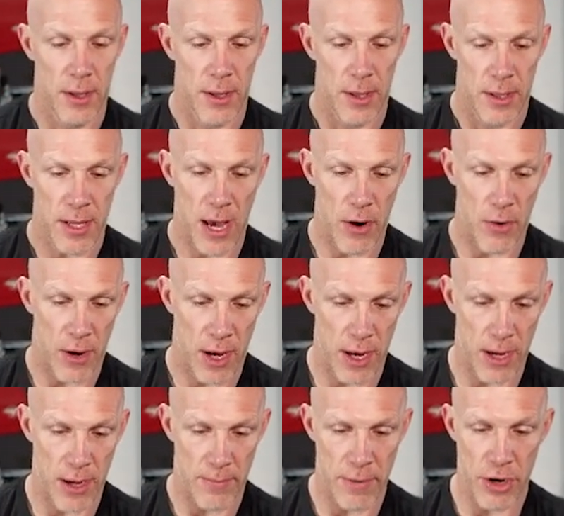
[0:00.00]
Now,
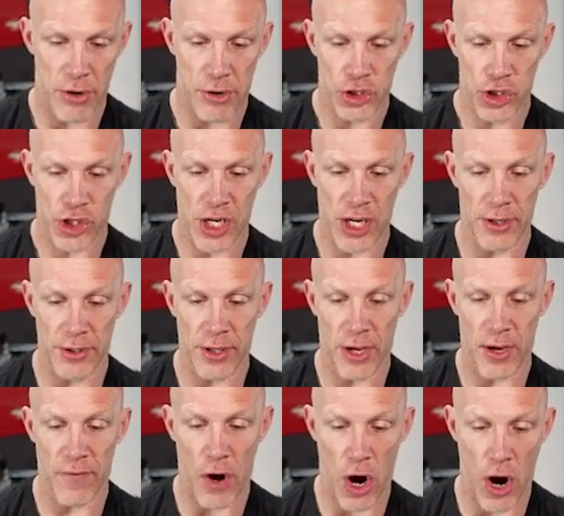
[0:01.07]
Myril, Shield
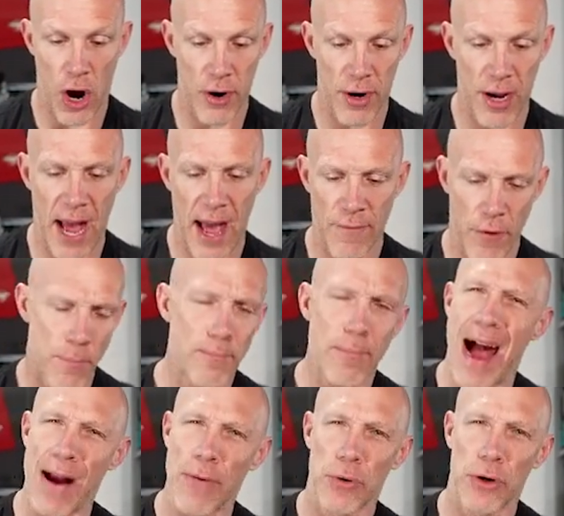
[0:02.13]
of Argive, or
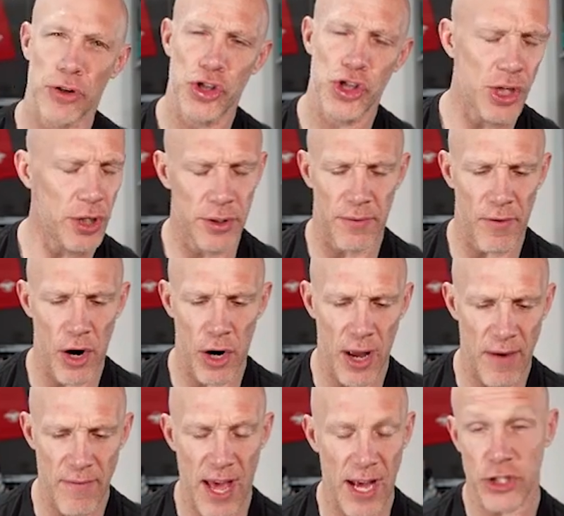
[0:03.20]
Myril, Shield of
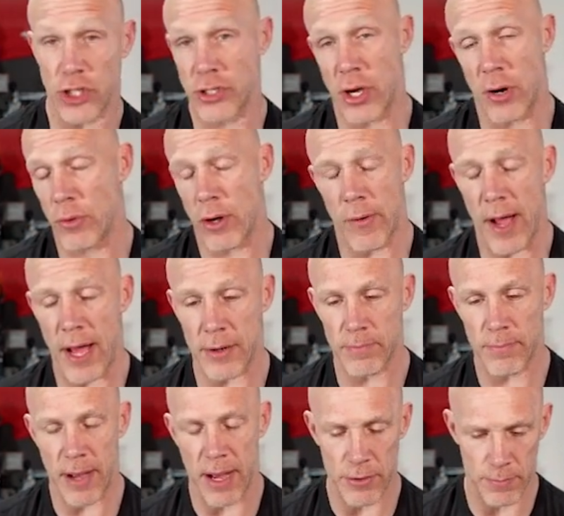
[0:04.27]
Argive. I actually don't know
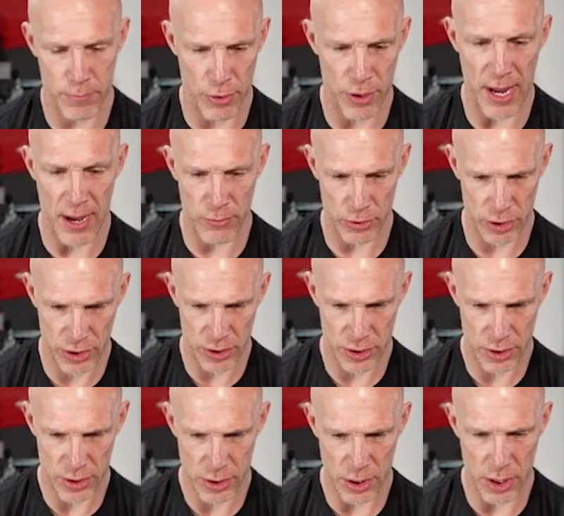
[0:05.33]
how to pronounce
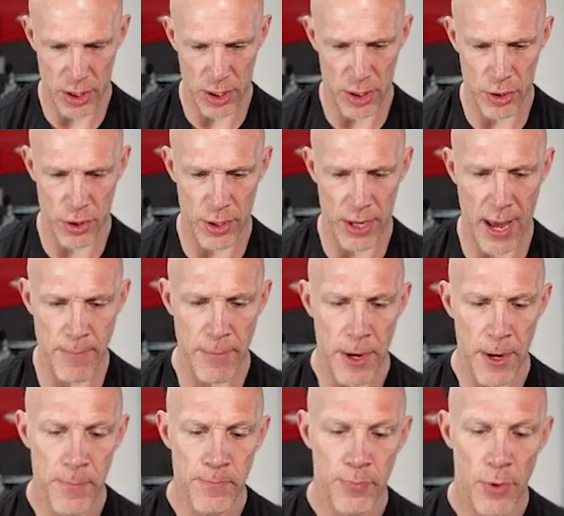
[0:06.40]
her name.
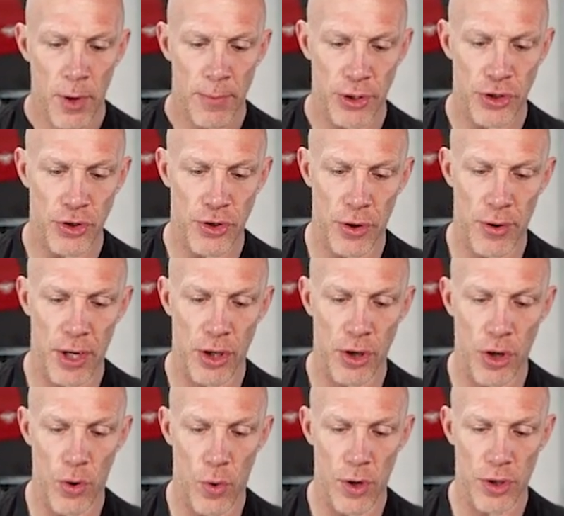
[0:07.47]
But during
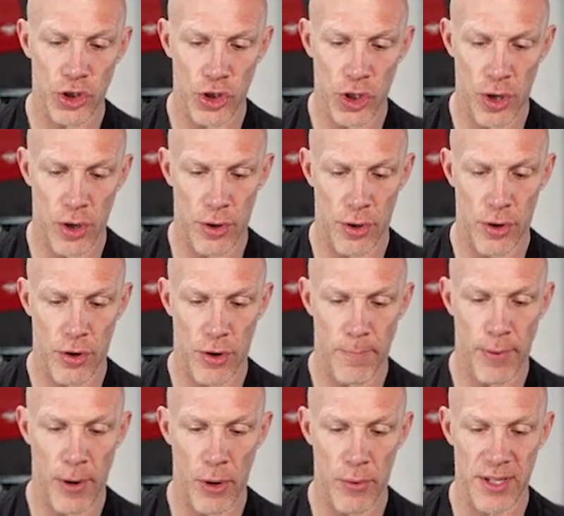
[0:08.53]
your turn, your
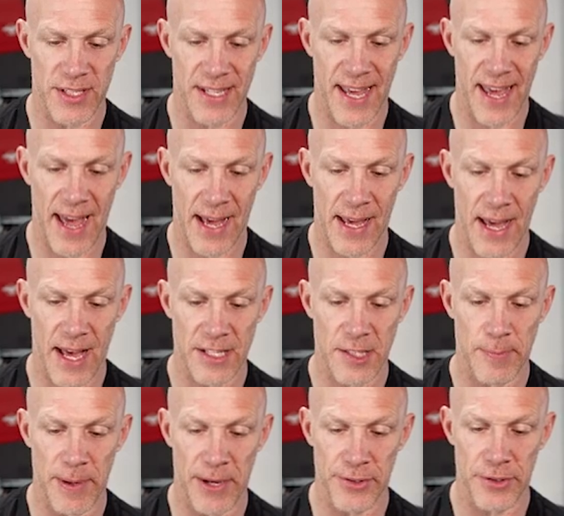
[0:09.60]
opponents can't cast
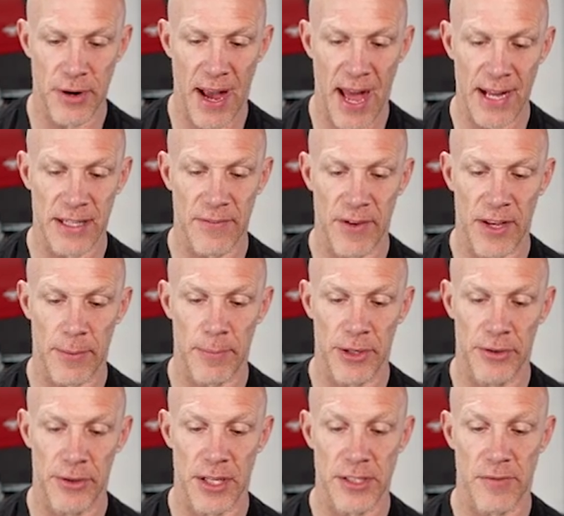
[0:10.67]
spells or activate
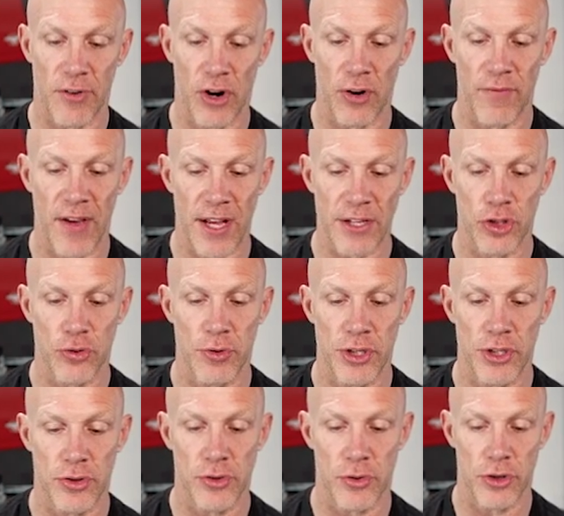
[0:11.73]
abilities of artifacts,
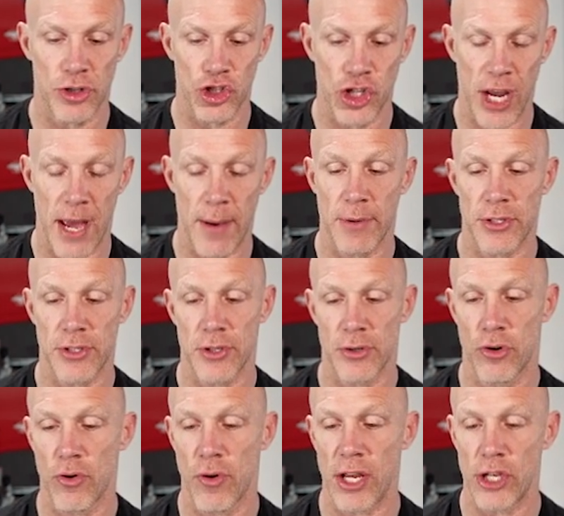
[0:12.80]
creatures, or enchantments. A
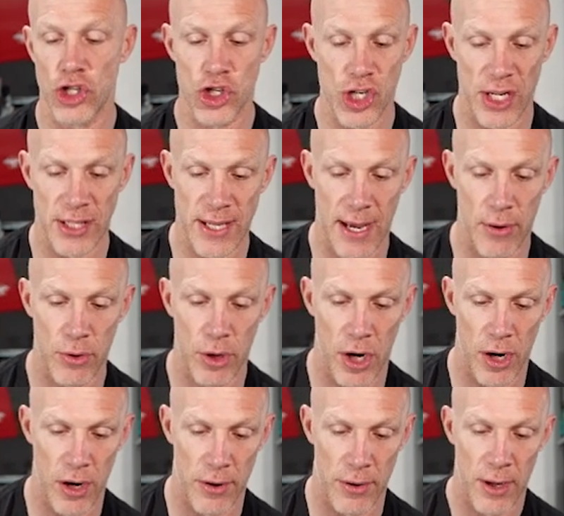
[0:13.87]
great shutdown
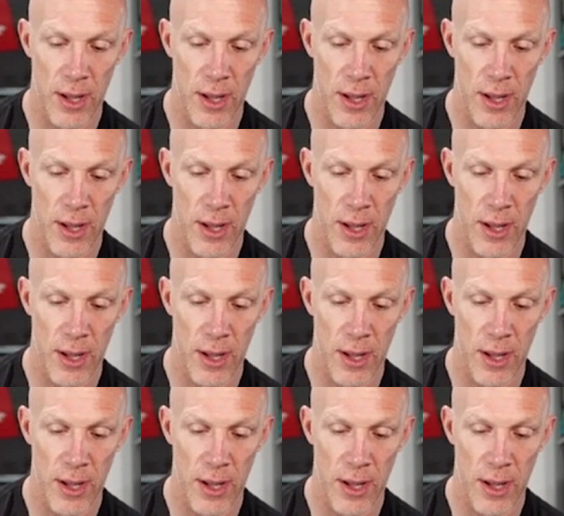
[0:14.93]
card.